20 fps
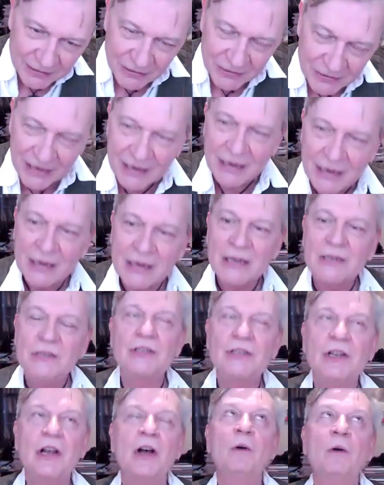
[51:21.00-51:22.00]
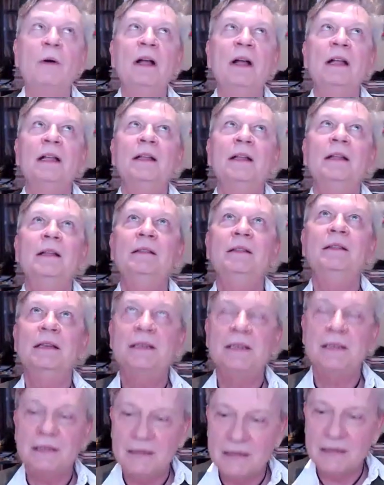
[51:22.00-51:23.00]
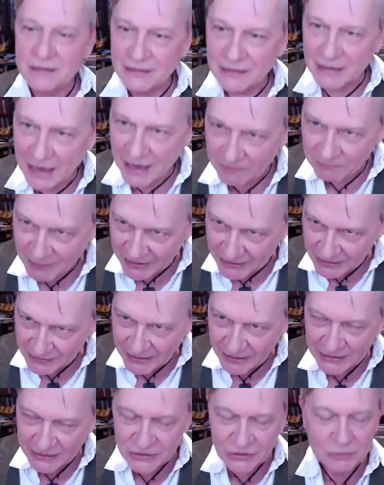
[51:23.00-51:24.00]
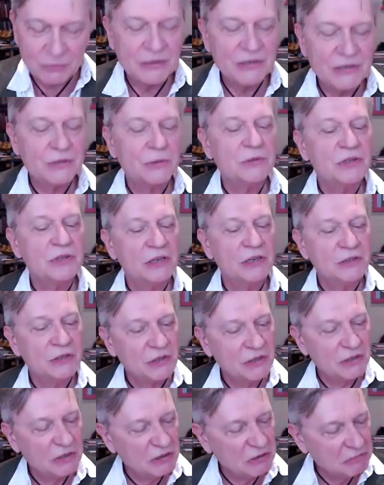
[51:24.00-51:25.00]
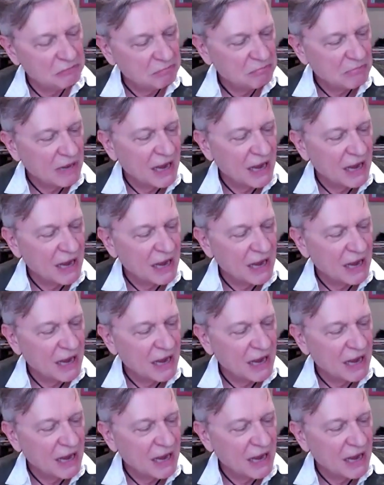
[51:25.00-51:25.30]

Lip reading: Okay. So this, I've been at the Asia Research Institute.